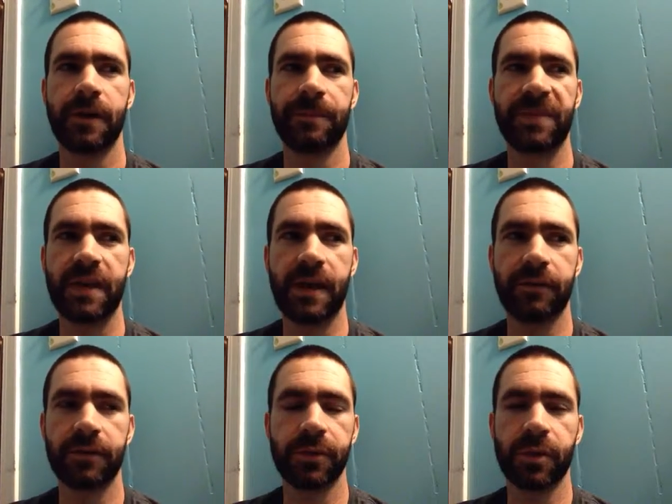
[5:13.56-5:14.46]
um, that
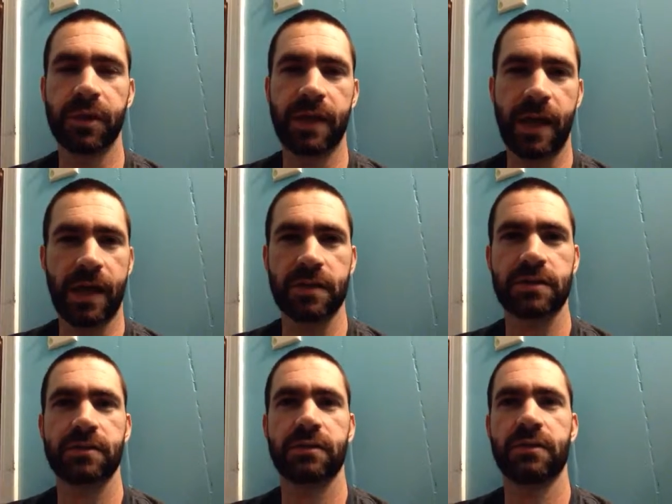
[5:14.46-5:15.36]
everyone
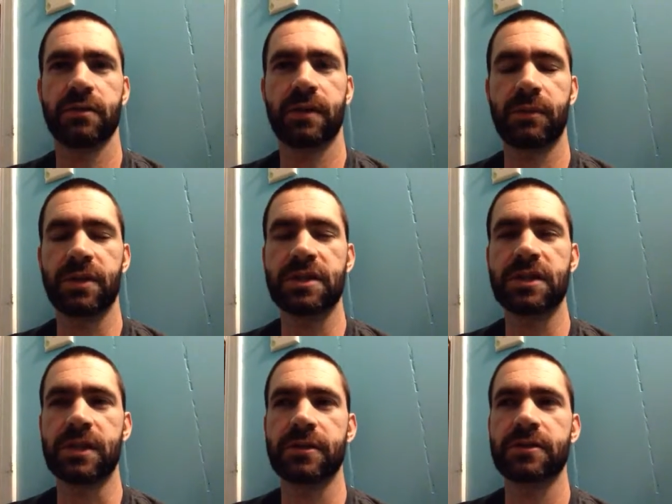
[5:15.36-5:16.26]
asks, you know, that we
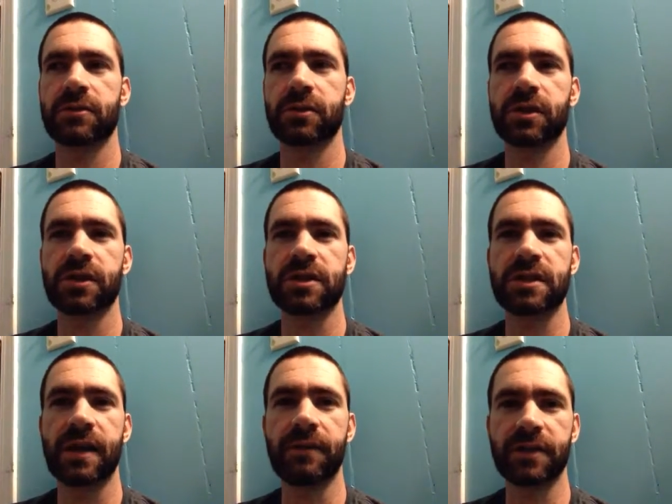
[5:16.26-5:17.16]
see. So we're not going to
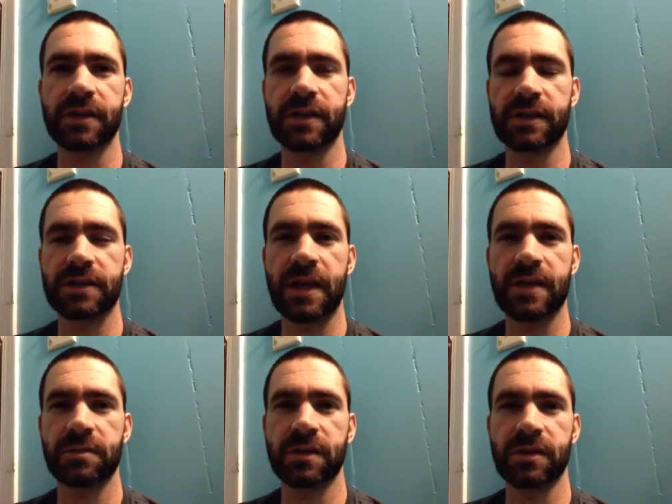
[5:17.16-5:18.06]
see everything that's
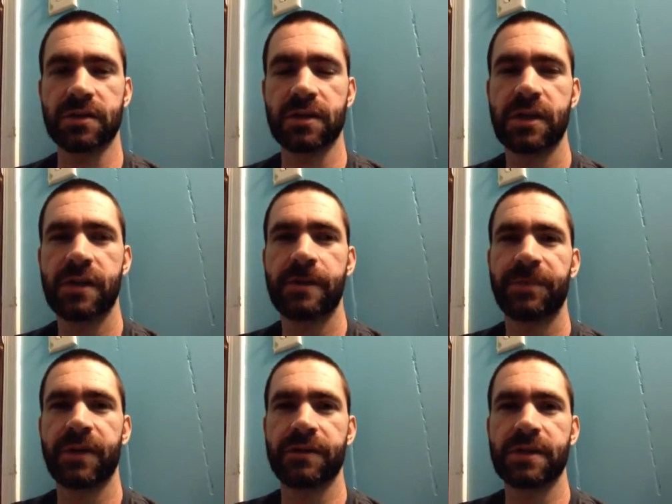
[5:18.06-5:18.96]
asked because
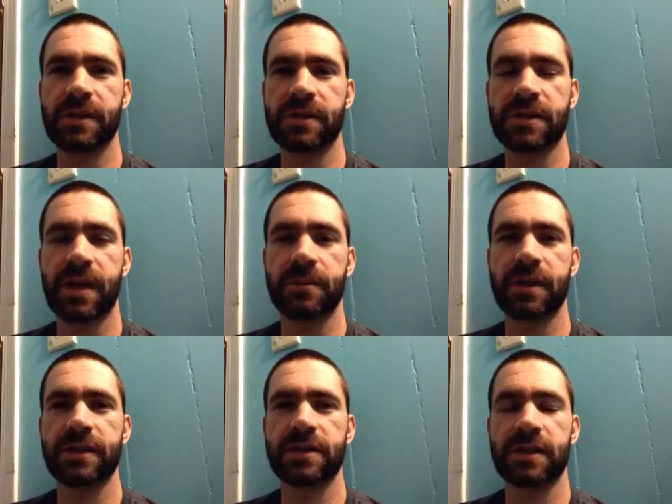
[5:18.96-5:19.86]
of the uh, the
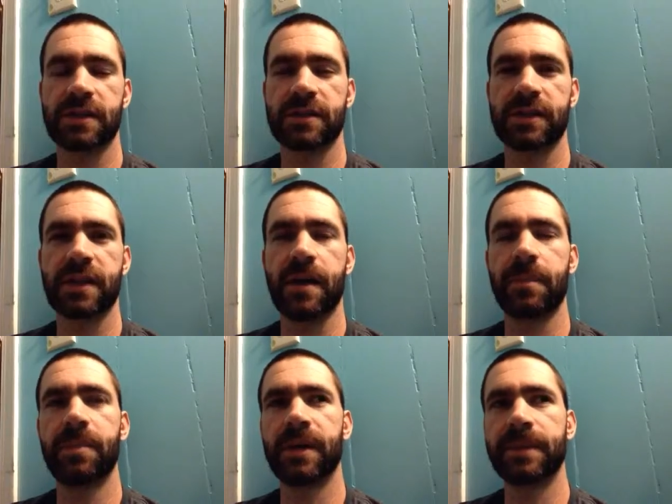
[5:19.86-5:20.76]
timelines and things like that.
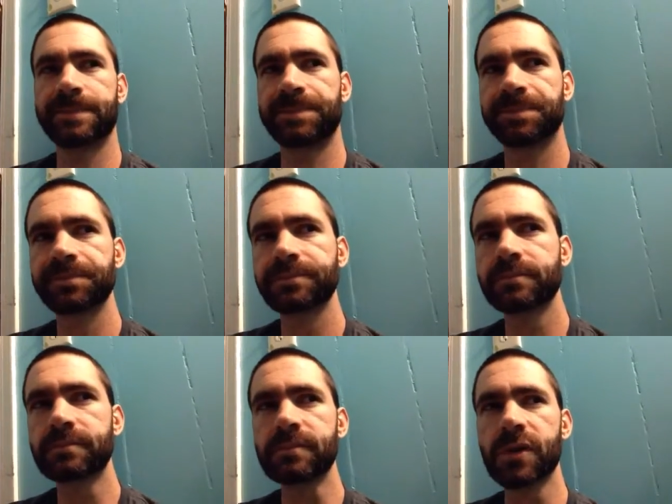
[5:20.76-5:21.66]
But
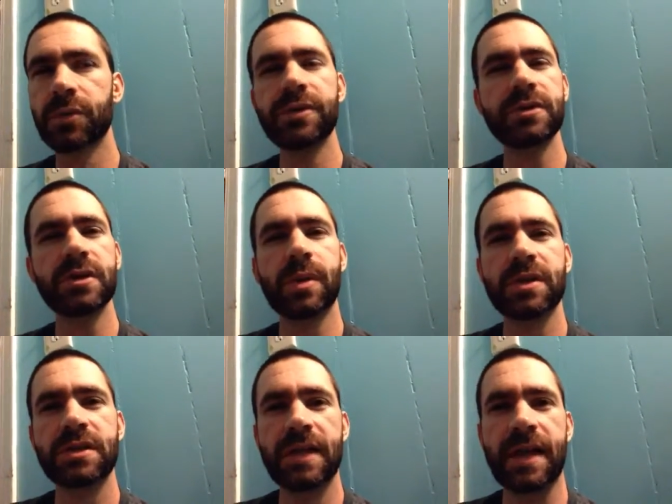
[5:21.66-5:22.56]
when you see
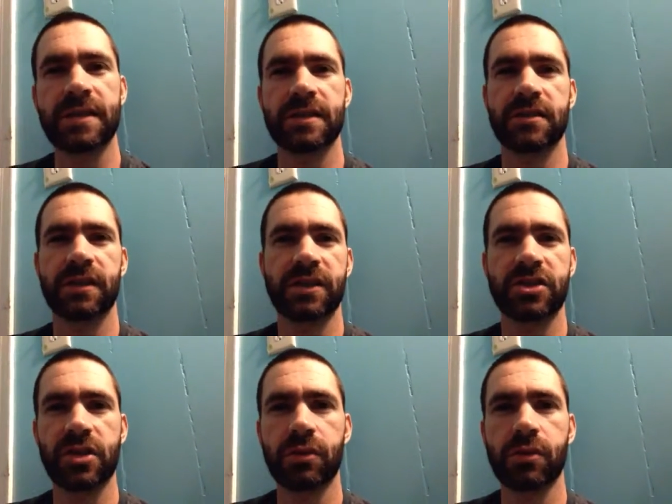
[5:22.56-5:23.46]
questions asked, that's like a
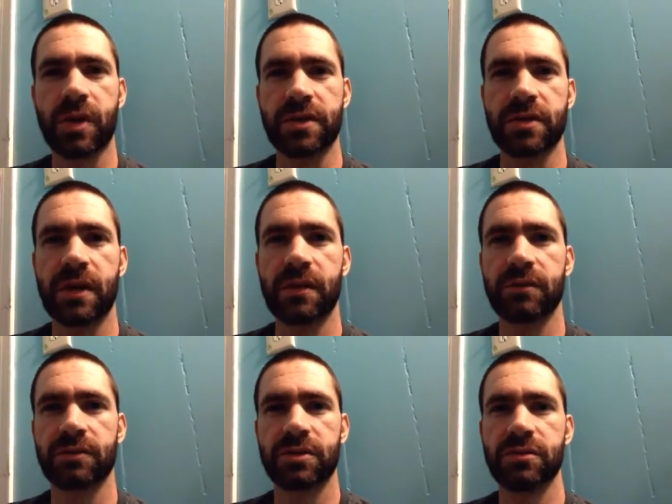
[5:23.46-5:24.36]
general question
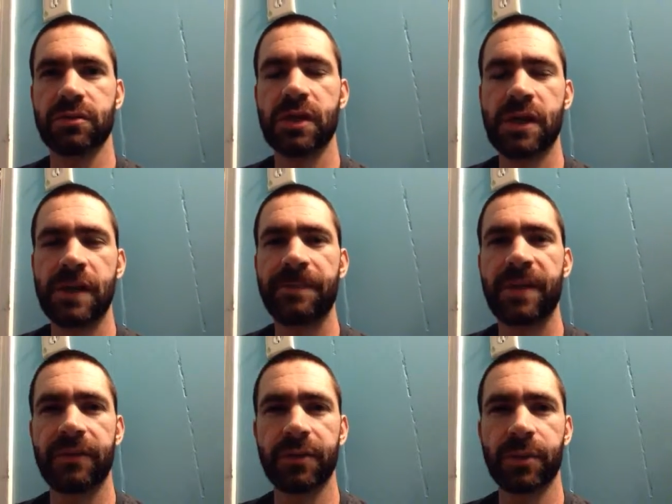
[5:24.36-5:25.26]
uh, to
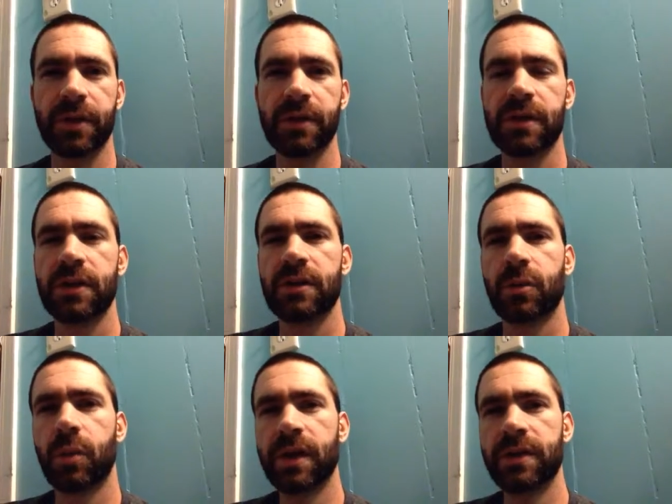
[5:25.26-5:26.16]
everyone.
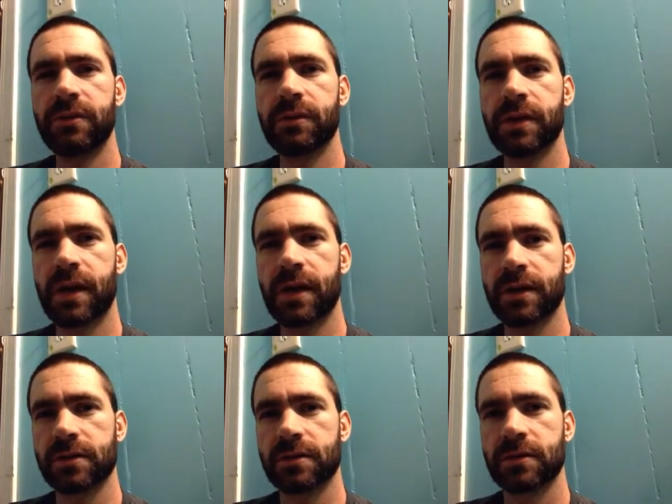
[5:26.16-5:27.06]
Why do you
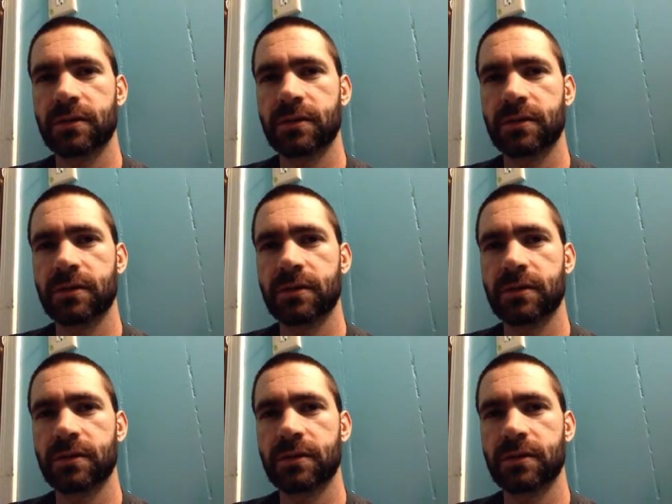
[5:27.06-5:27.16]
not